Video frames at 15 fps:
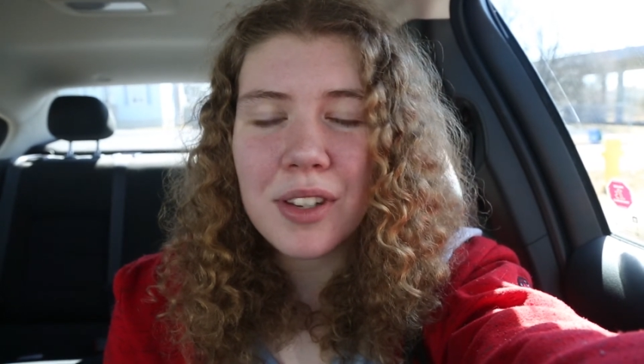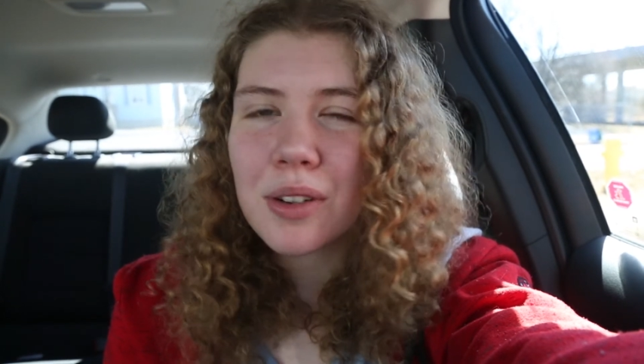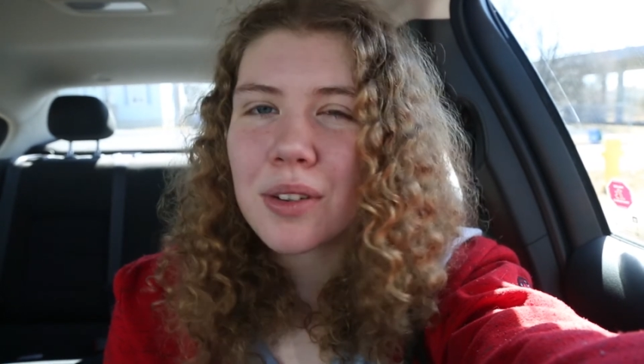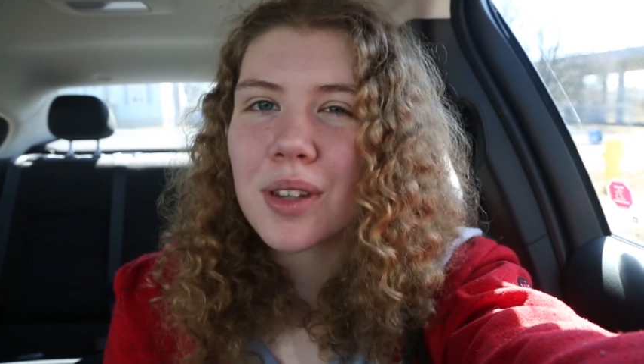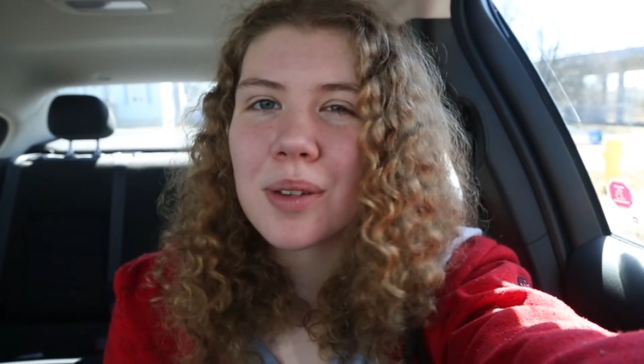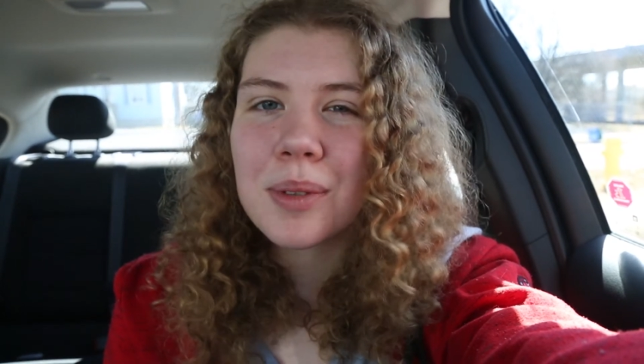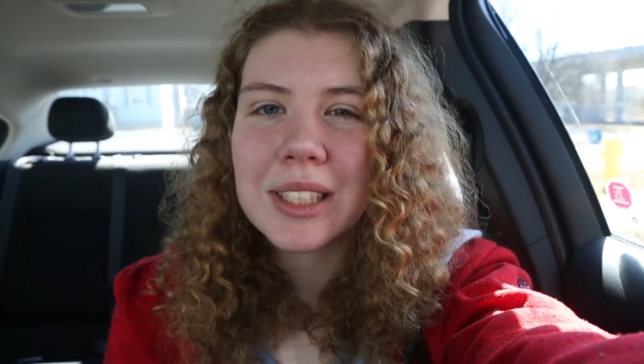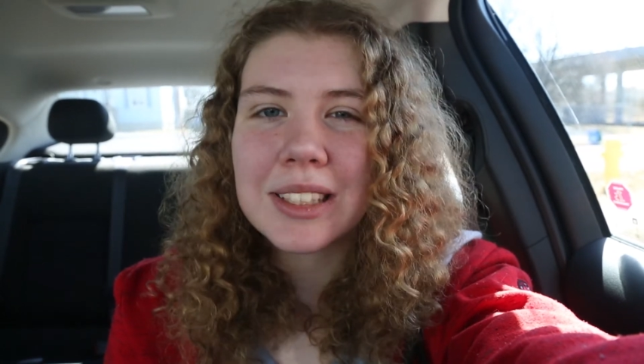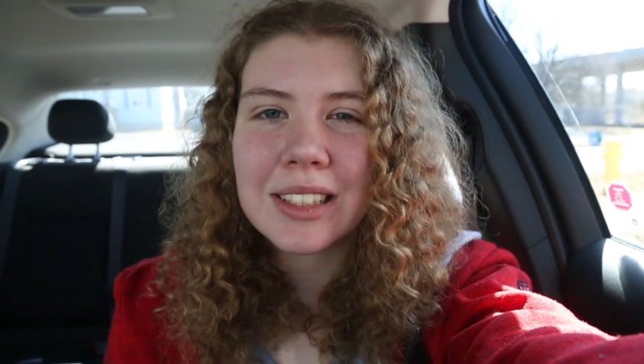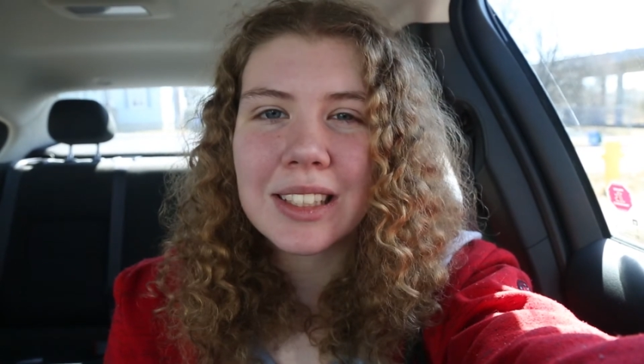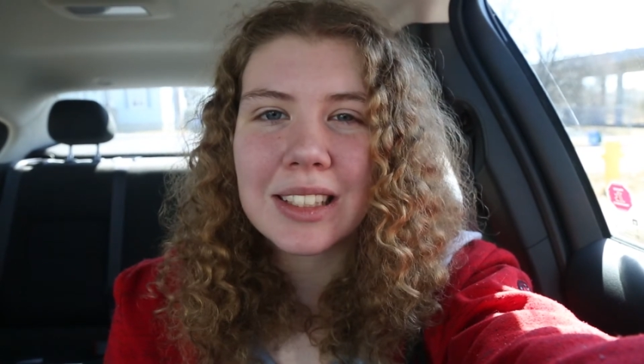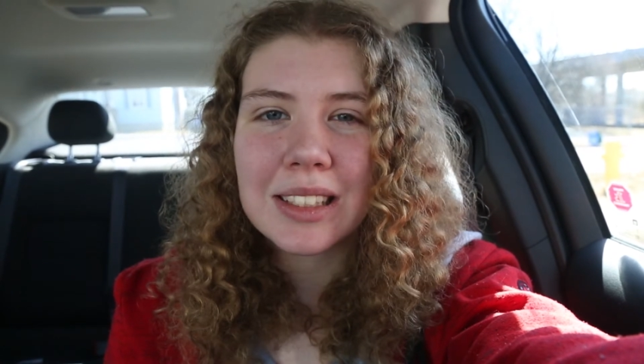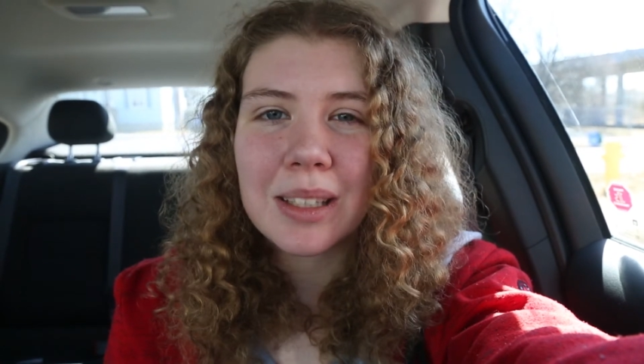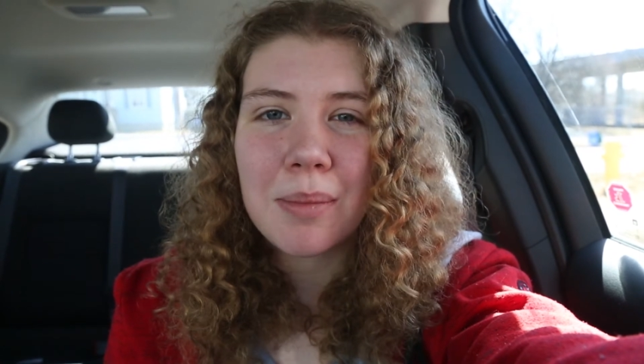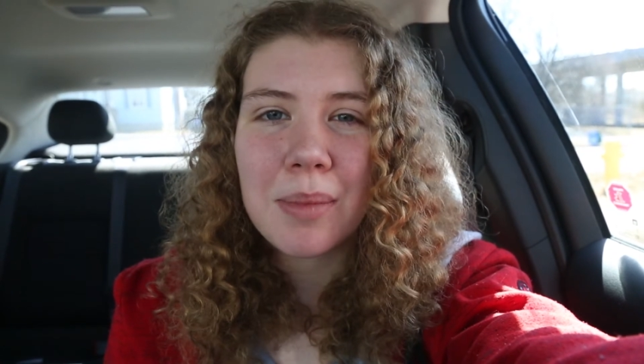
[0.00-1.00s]
you're the reason
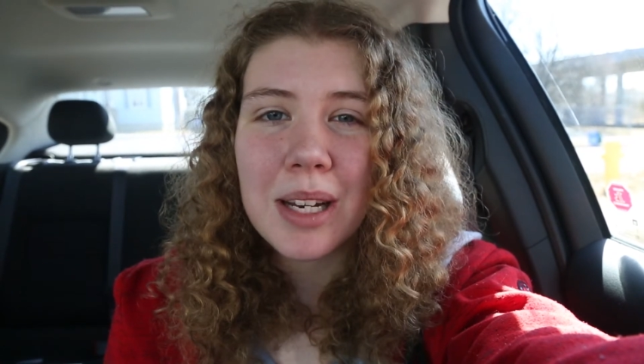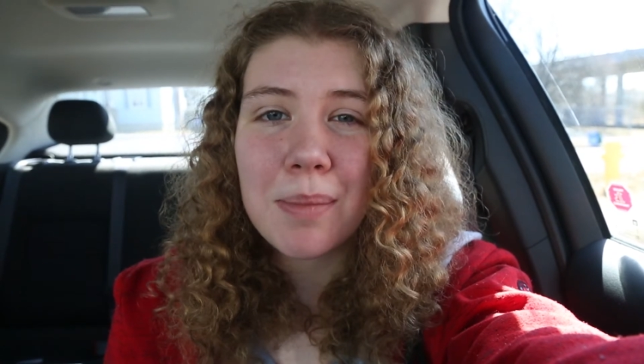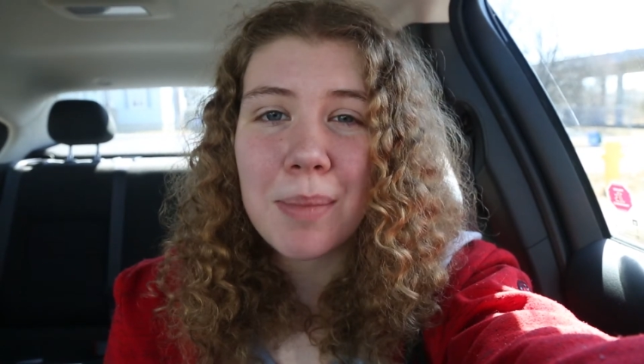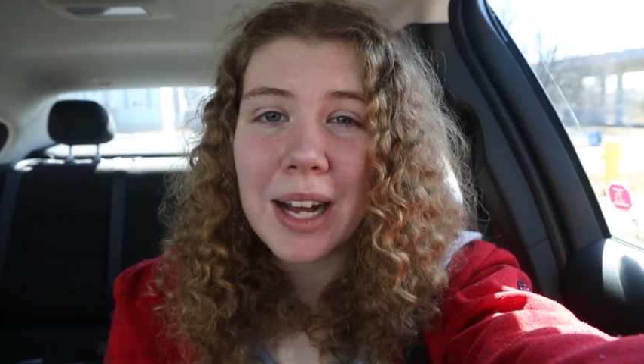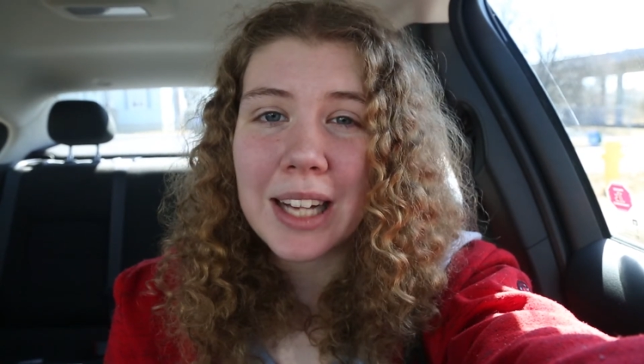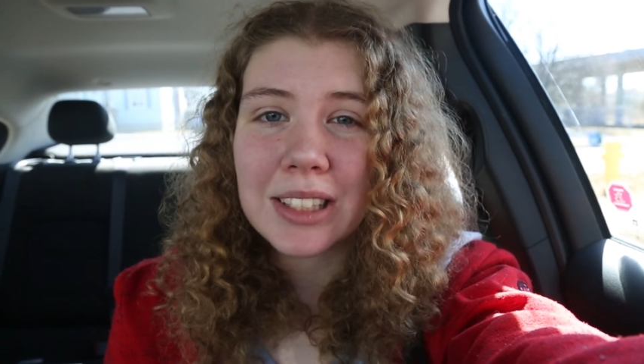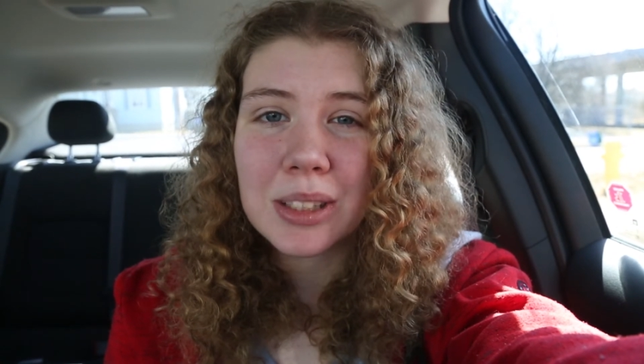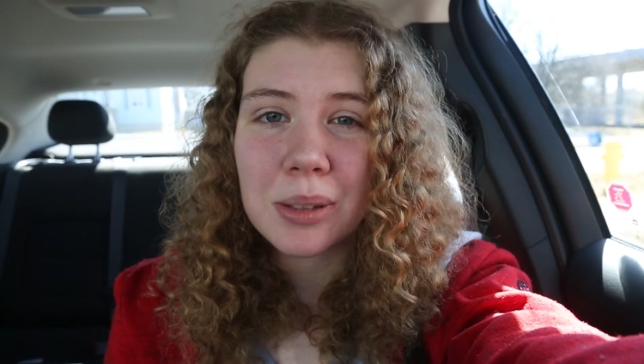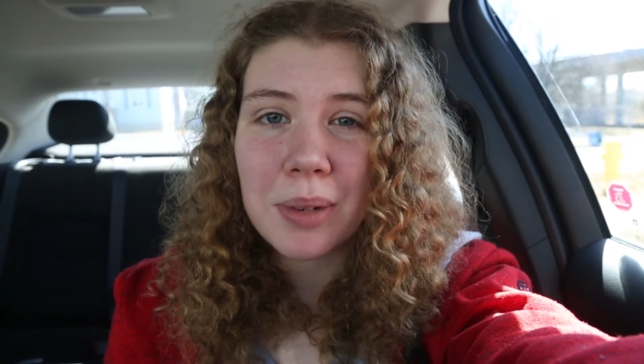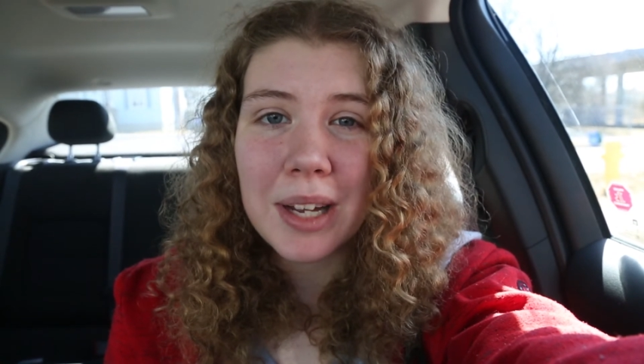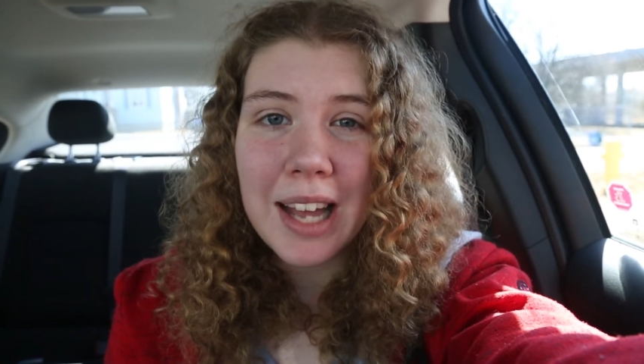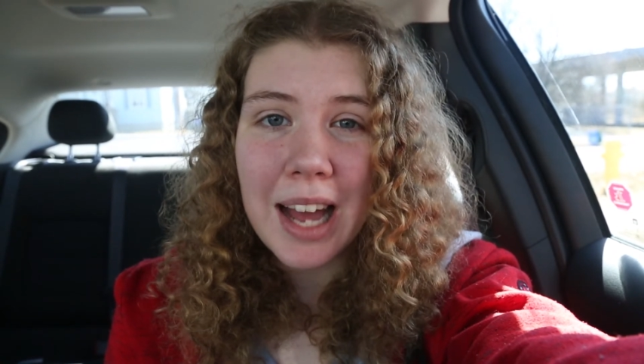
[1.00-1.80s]
that somebody passed away